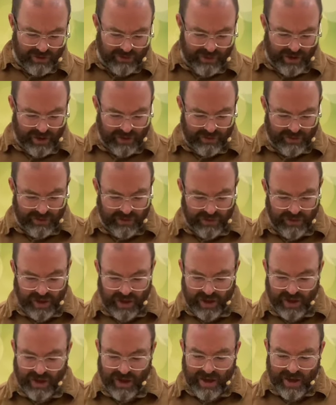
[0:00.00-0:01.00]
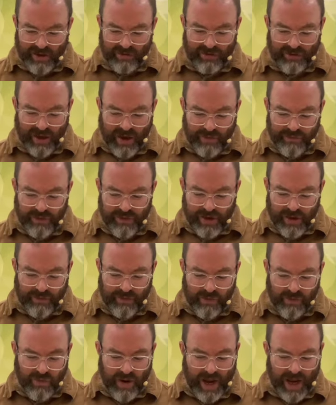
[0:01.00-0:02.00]
Verse 3 says, Have you
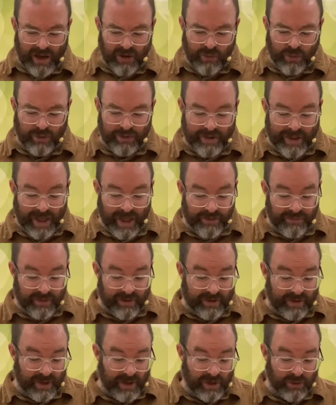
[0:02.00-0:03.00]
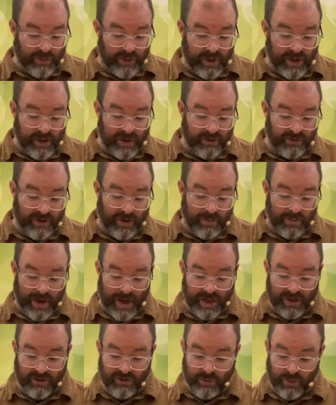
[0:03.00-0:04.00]
never read what David did when he and his
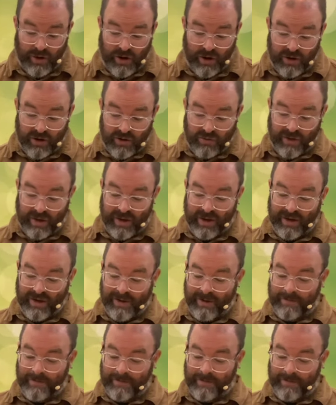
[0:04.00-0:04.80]
companions were hungry?